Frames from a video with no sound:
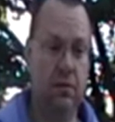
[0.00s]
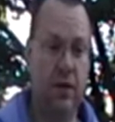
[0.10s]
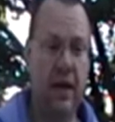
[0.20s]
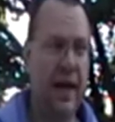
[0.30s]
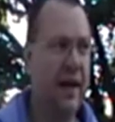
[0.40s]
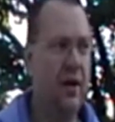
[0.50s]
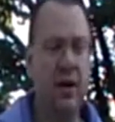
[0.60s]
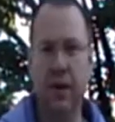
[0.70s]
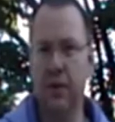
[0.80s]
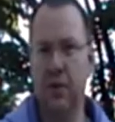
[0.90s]
When I got out
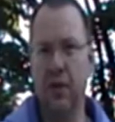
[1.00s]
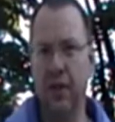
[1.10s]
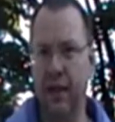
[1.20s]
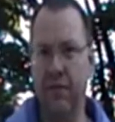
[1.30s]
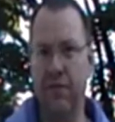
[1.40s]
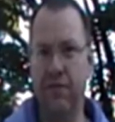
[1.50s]
here, it was only like